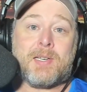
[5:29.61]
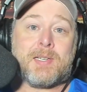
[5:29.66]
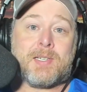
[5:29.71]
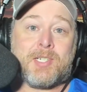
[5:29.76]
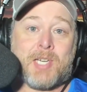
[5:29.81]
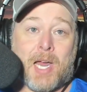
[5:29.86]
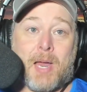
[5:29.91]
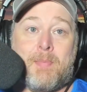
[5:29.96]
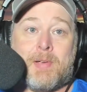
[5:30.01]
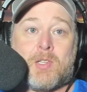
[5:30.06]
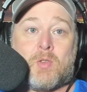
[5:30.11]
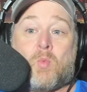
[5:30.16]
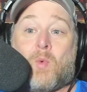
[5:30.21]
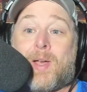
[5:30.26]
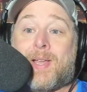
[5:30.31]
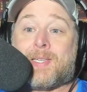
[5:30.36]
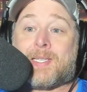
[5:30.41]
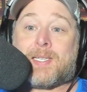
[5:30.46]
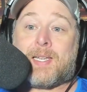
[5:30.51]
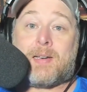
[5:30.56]
Jameis
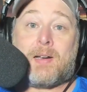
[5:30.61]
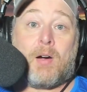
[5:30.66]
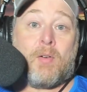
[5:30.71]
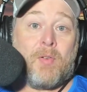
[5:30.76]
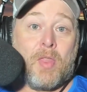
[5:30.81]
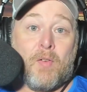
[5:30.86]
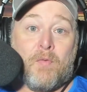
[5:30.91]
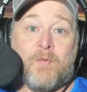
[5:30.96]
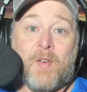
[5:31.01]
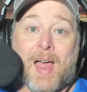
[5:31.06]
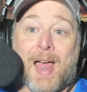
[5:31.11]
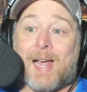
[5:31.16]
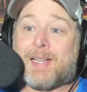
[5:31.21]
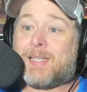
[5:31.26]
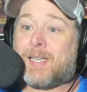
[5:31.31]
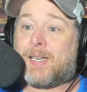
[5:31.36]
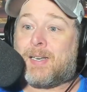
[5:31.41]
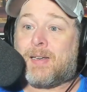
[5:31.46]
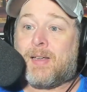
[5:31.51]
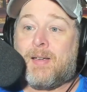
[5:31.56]
Winston over the fact
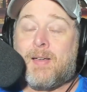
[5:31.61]
that